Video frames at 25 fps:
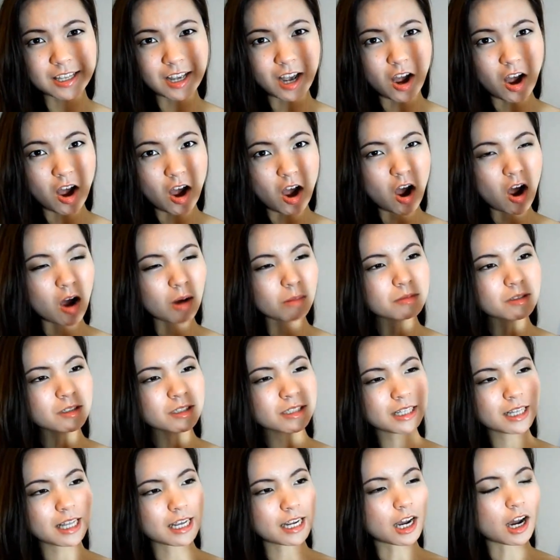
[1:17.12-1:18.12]
It's
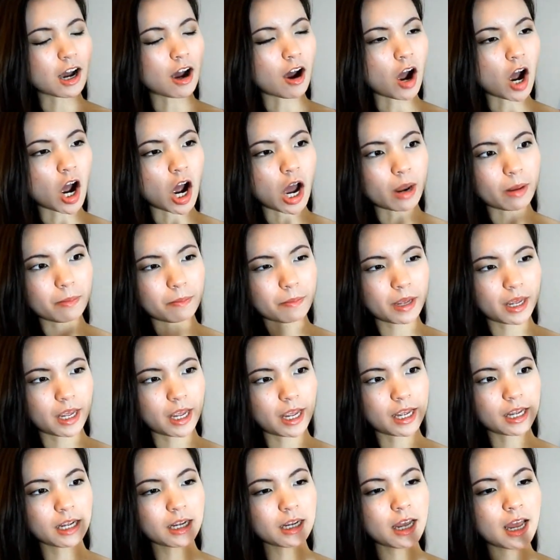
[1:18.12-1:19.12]
almost like a
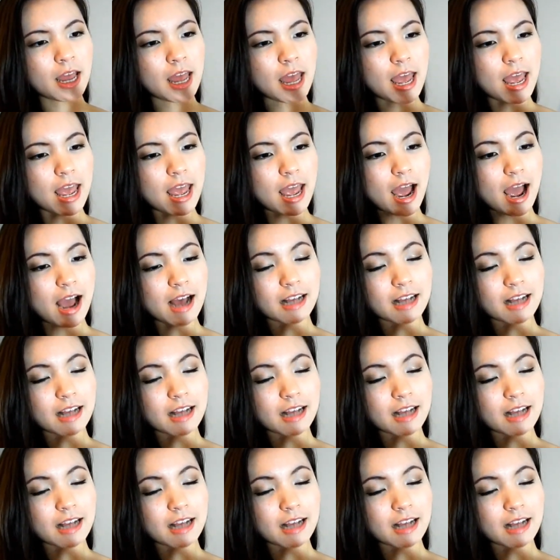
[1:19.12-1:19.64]
hot pink.